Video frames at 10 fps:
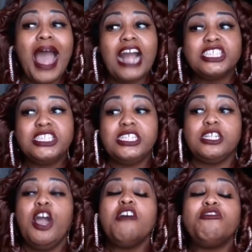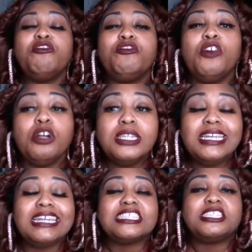actually
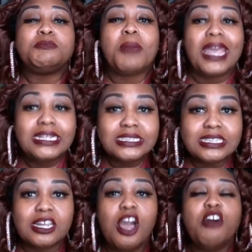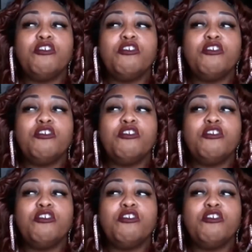fully expanding,